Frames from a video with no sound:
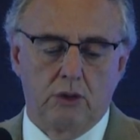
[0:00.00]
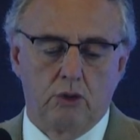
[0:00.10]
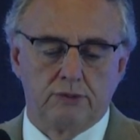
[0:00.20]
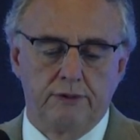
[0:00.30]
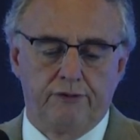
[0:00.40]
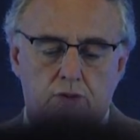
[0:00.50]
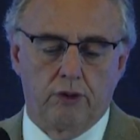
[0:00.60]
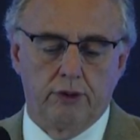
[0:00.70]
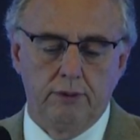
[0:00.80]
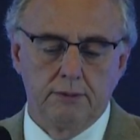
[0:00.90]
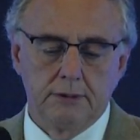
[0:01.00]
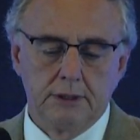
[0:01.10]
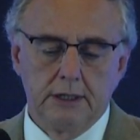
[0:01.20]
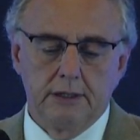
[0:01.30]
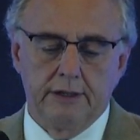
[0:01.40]
that was before,
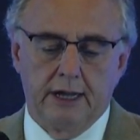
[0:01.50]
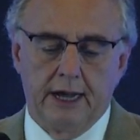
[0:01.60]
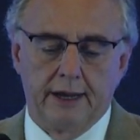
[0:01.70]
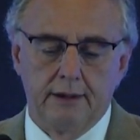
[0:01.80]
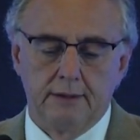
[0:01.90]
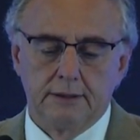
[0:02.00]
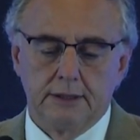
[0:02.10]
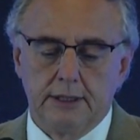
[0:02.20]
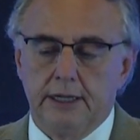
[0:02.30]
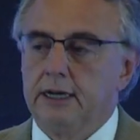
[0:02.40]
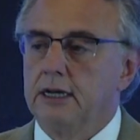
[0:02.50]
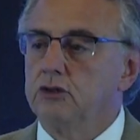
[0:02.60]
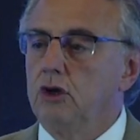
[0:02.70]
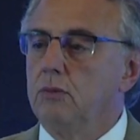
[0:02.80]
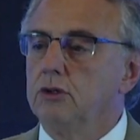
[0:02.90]
that it has
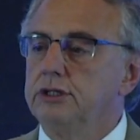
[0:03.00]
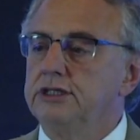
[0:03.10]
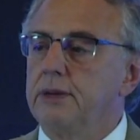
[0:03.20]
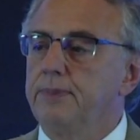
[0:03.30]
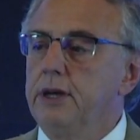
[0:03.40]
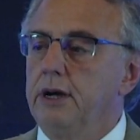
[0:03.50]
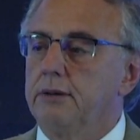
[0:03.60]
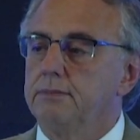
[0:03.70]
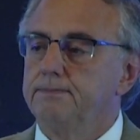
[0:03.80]
almost disappeared.